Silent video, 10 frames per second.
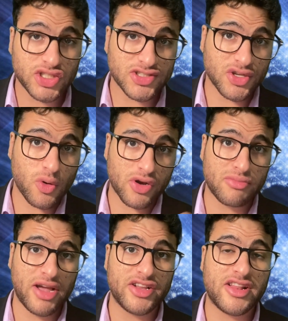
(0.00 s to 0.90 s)
just a quick
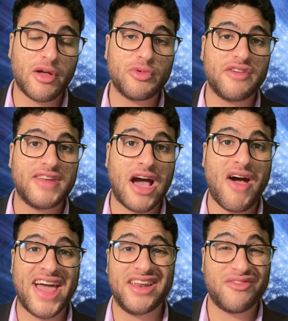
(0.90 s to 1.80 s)
reminder that we have now
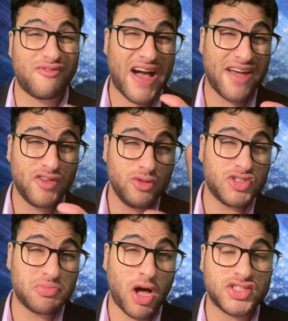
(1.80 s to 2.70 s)
added 5 new
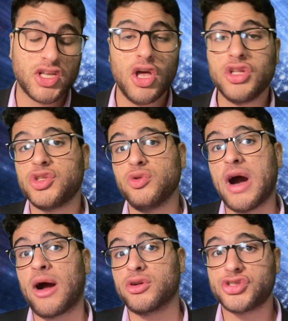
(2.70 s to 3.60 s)
spots to
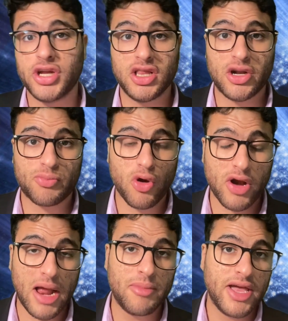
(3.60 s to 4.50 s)
our Trade Alert
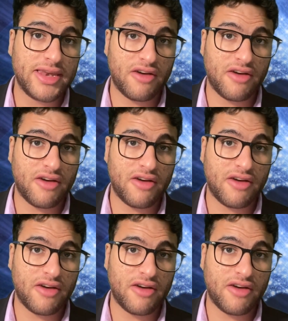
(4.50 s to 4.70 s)
program.